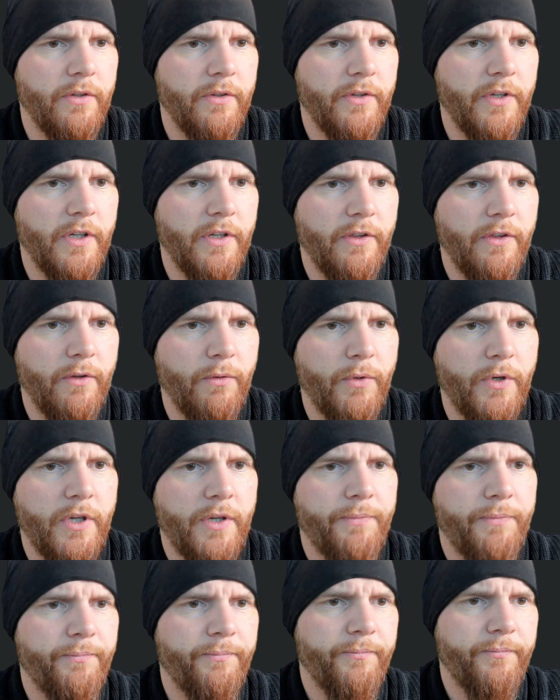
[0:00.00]
That's the
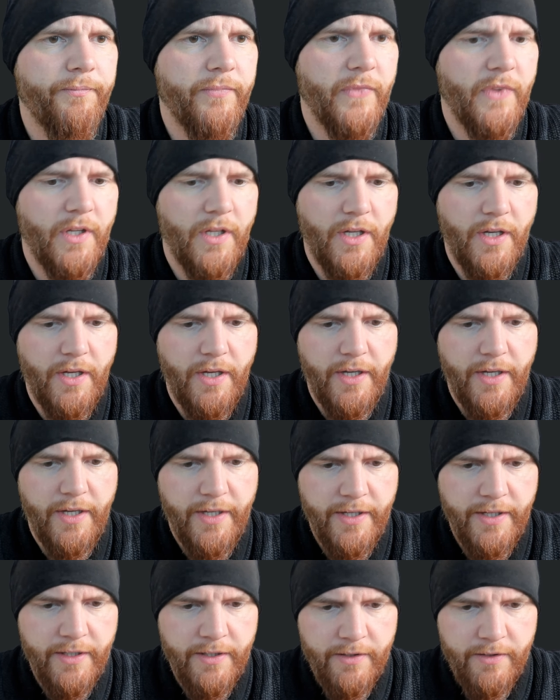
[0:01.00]
way.
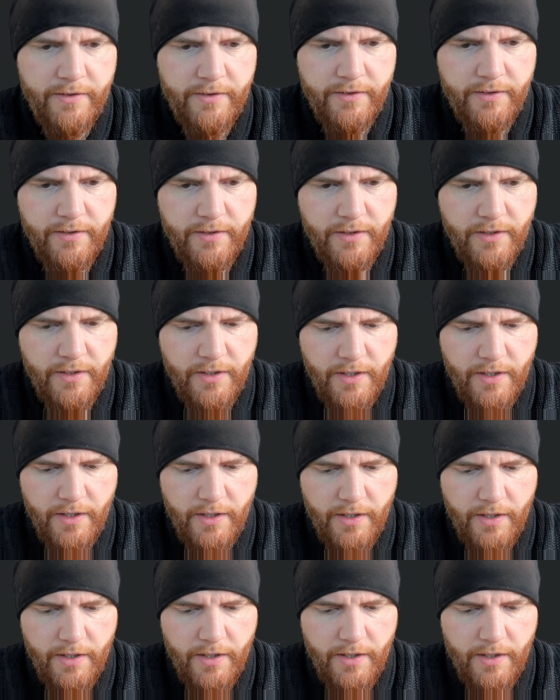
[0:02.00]
And
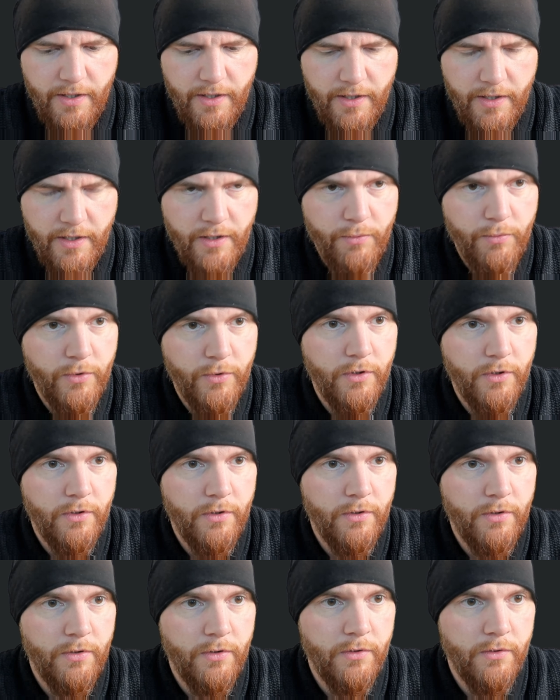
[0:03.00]
I
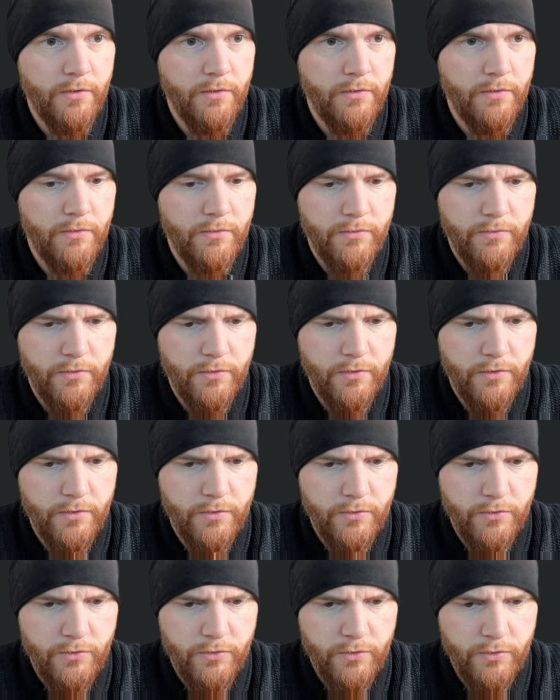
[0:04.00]
will
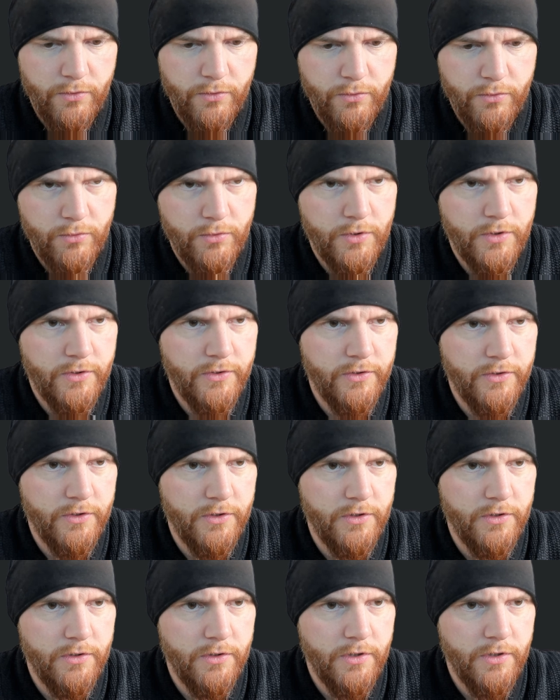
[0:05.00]
also, let's
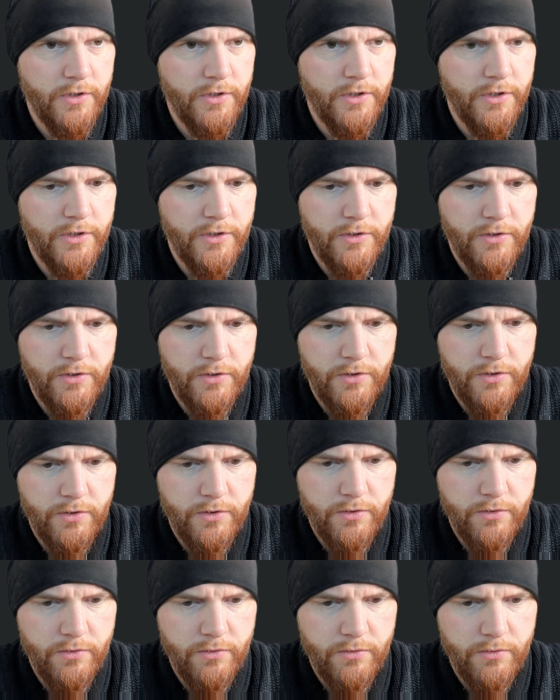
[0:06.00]
see, do I
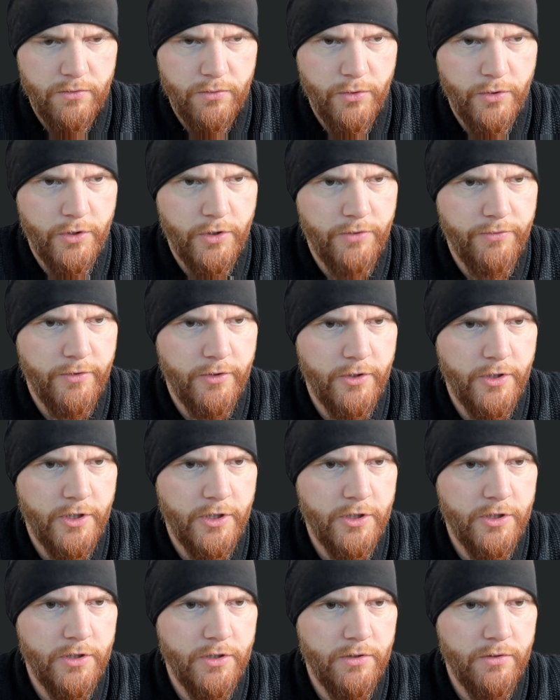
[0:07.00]
need
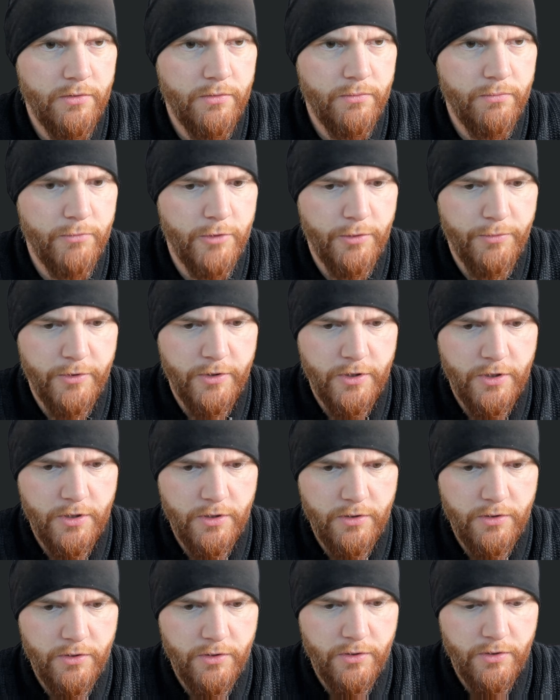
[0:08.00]
foundation? Maybe
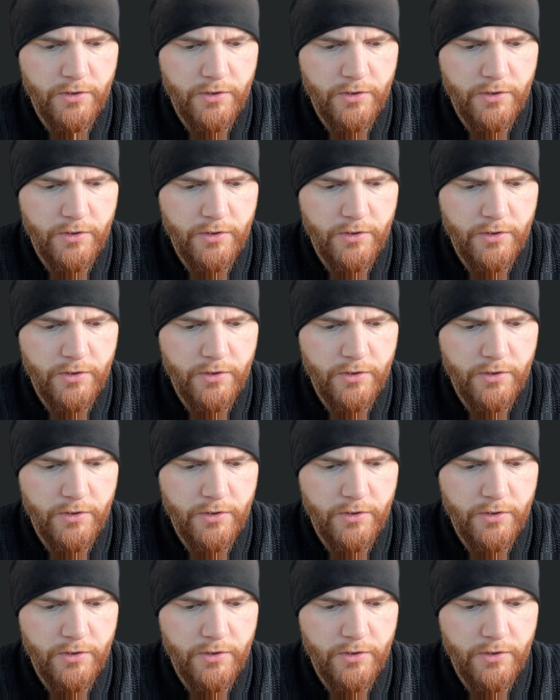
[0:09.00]
not.